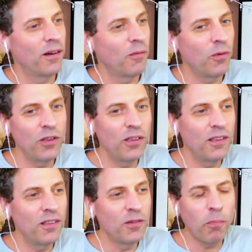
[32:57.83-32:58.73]

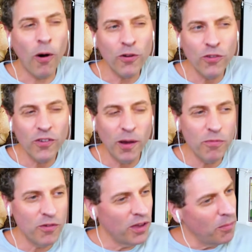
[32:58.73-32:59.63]
Do parcels come
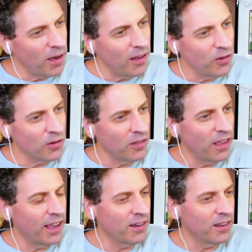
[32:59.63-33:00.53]
through email or do they get